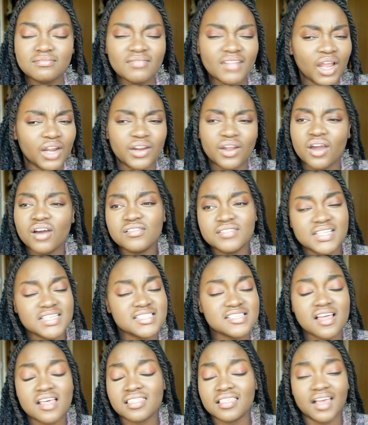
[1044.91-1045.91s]
No, there's
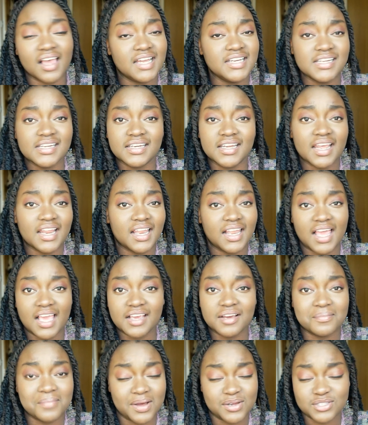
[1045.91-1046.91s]
nothing I didn't
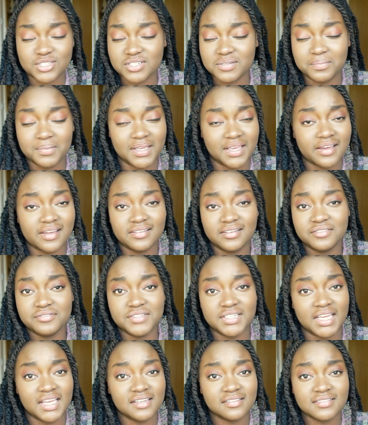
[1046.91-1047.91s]
like about GP. I
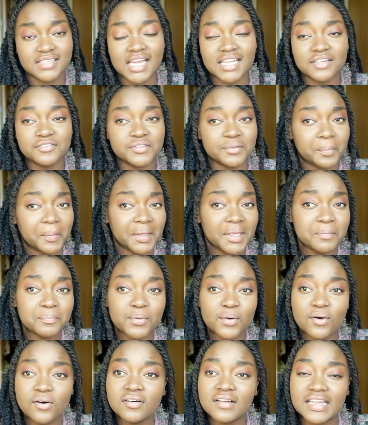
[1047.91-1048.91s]
loved it. I loved the
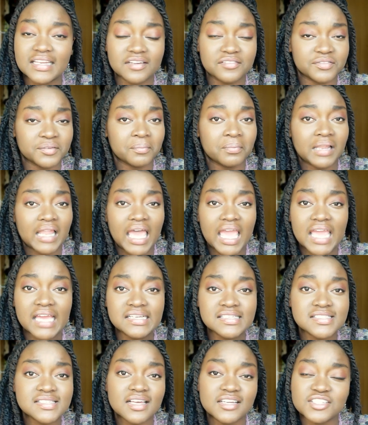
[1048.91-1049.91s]
people. I loved the
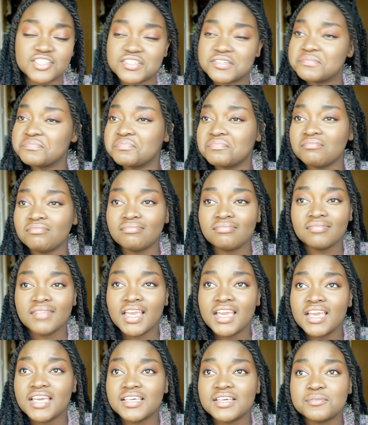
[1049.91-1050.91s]
place.
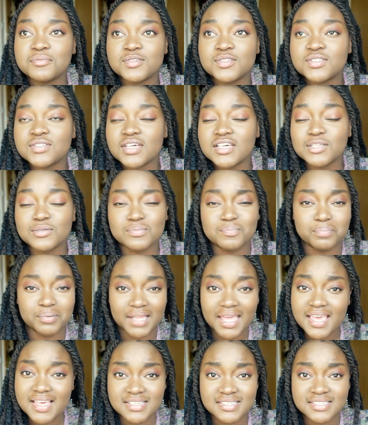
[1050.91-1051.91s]
It was
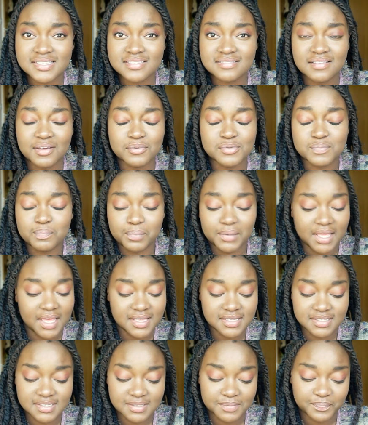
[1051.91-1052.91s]
bliss. It was
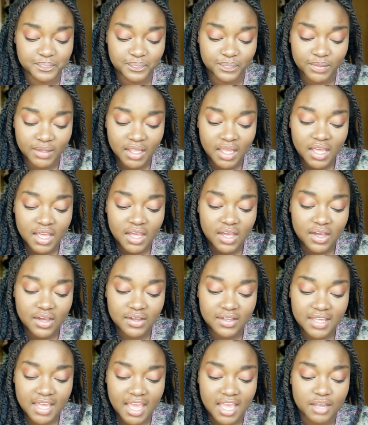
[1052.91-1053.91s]
bliss.
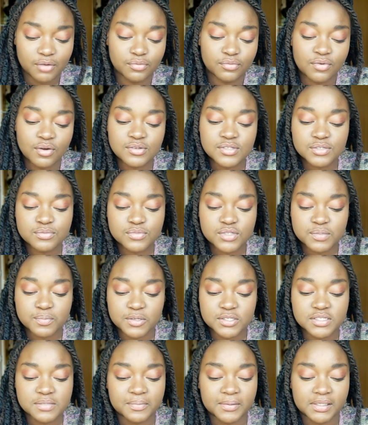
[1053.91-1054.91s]
Okay, roles and
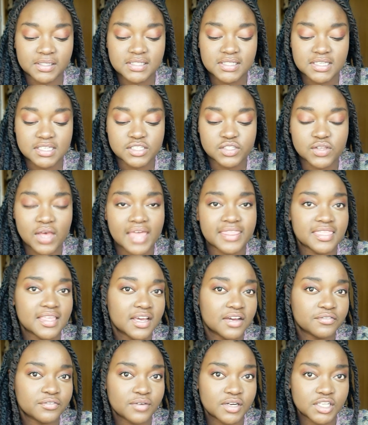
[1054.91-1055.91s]
responsibilities. So I think
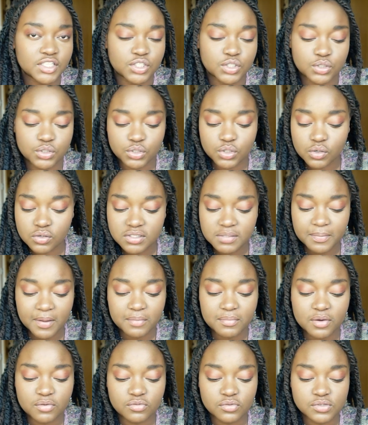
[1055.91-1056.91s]
I've already talked
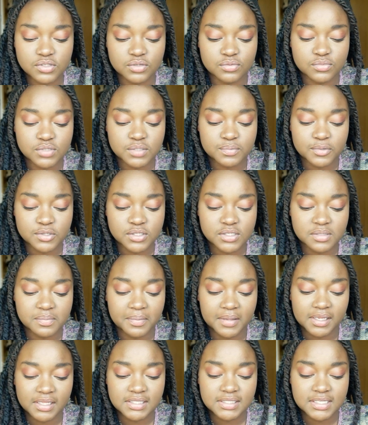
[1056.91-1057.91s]
about my roles and
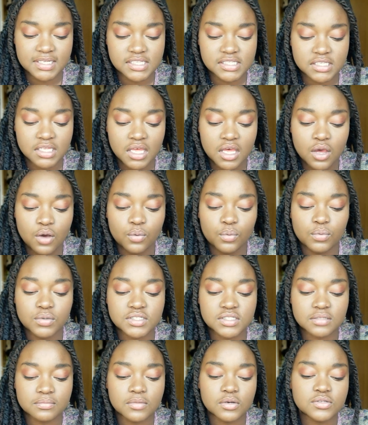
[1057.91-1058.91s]
responsibilities.
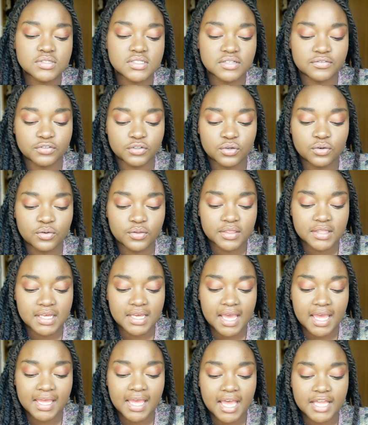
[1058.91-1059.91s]
What's the most difficult thing
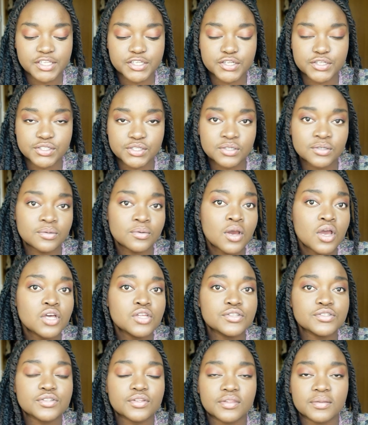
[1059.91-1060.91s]
I had to do?
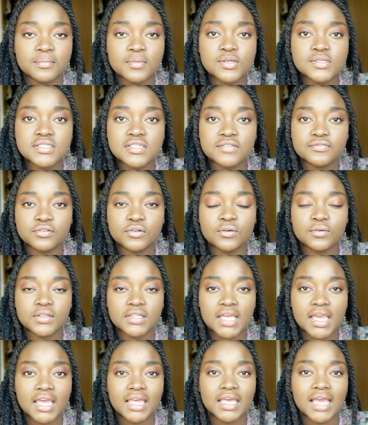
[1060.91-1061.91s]
So the most difficult
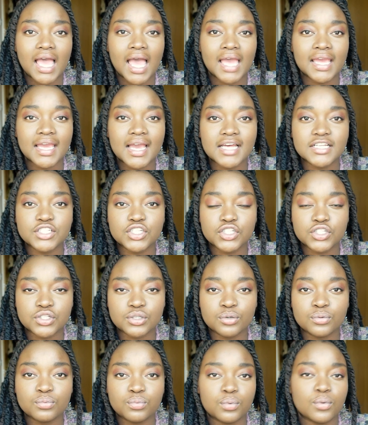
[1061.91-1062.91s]
thing I had to
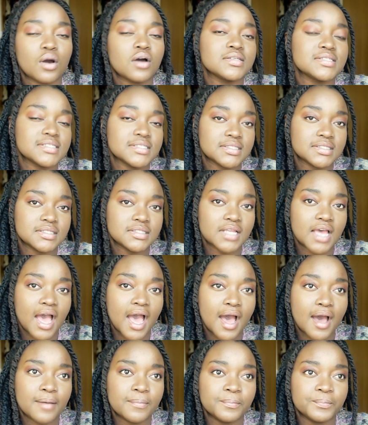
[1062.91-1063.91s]
do was
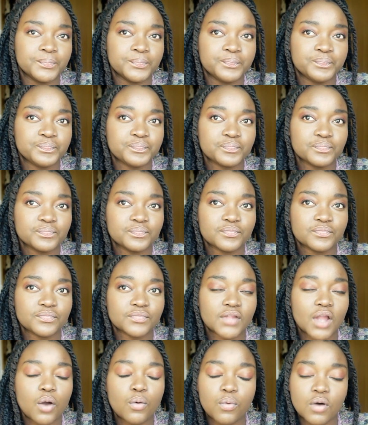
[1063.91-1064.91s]

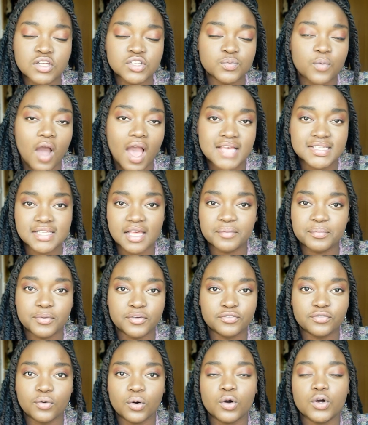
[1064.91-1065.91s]
what I said
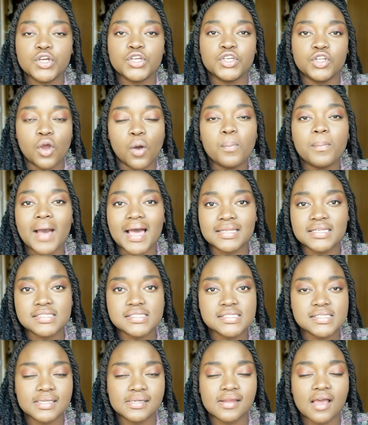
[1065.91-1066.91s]
before.
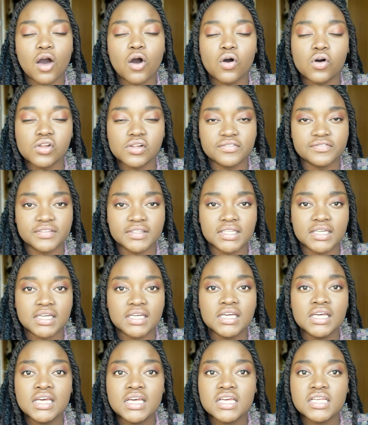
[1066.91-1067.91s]
Balancing all of the
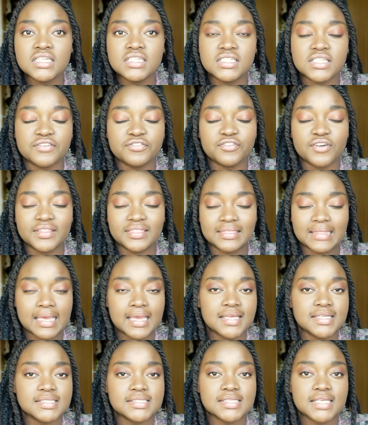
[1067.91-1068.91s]
different
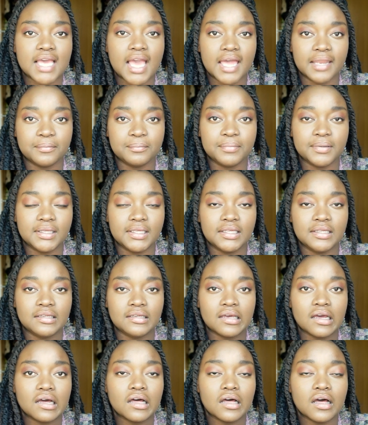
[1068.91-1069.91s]
things can be
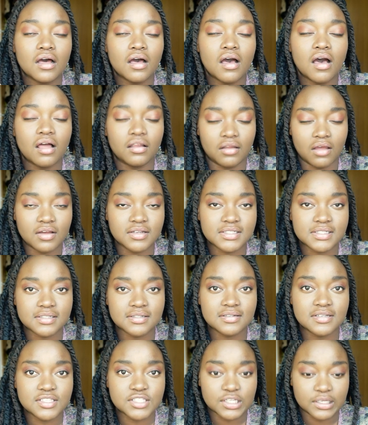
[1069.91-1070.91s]
a lot.
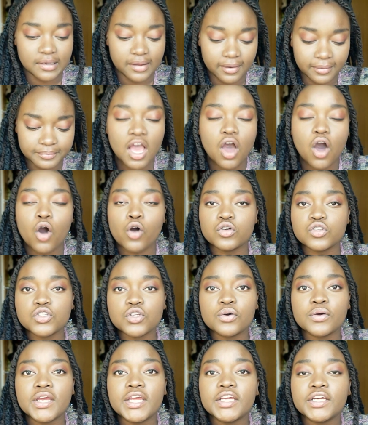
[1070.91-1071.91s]
It's a lot.
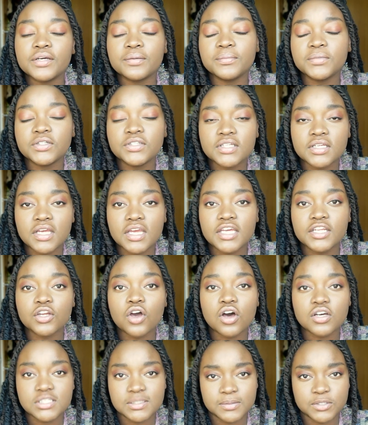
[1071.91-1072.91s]
Also, in
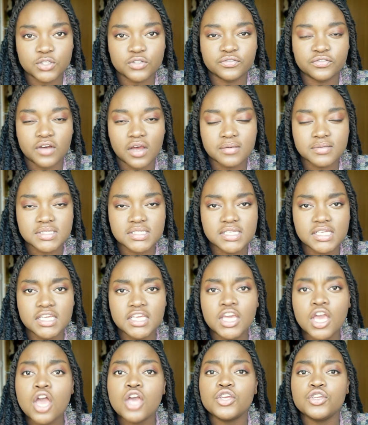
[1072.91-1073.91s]
hospital pharmacy,
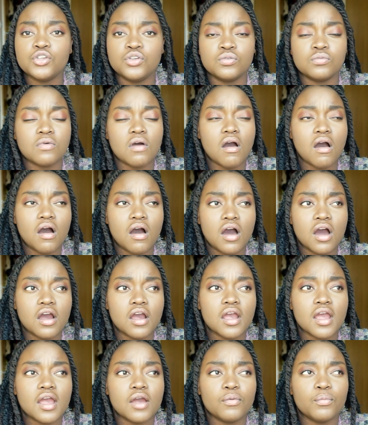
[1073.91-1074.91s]
you
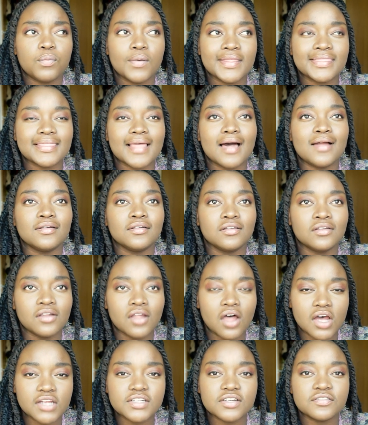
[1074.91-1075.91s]
are with a
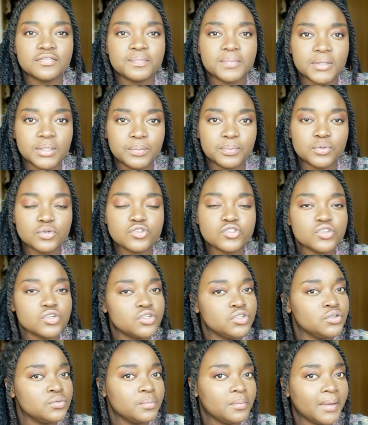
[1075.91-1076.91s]
lot of people, so
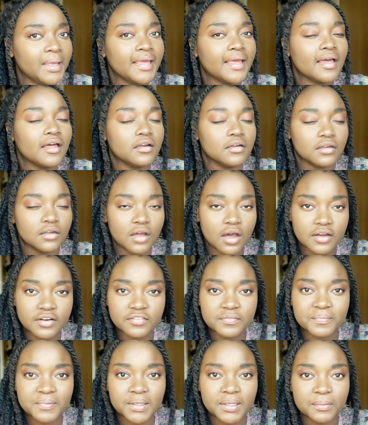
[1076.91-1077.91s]
you meet a lot
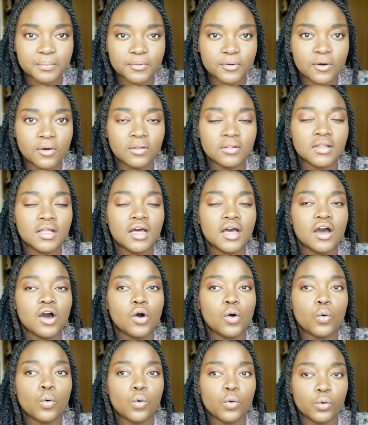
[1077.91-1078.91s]
of people
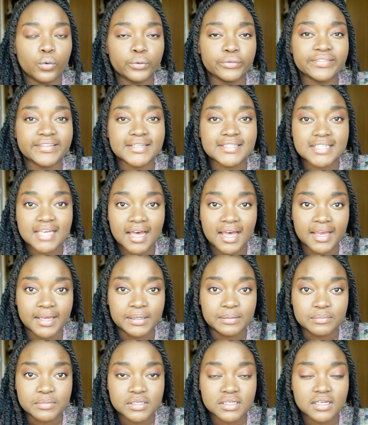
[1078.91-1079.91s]
all the time.